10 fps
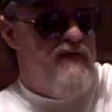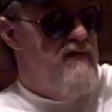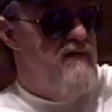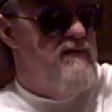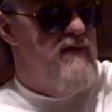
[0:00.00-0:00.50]
And
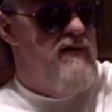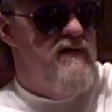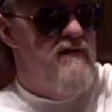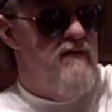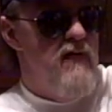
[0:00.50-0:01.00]
he looked
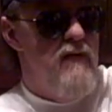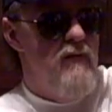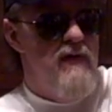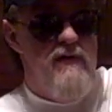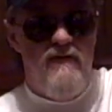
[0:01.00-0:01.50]
at it, no,
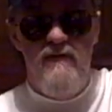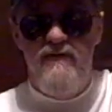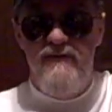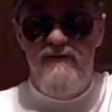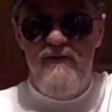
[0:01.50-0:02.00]
wait,
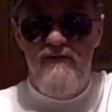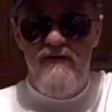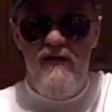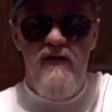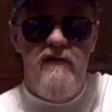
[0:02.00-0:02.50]
this is
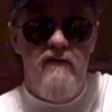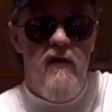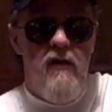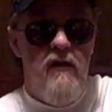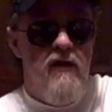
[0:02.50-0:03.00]
16.
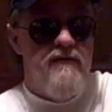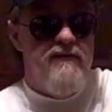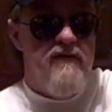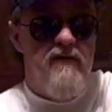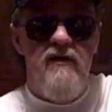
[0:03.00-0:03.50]
I
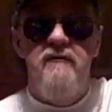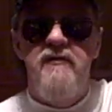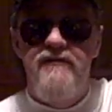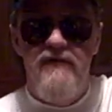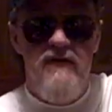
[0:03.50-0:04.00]
said,
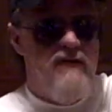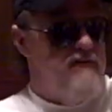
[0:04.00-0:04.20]
let me see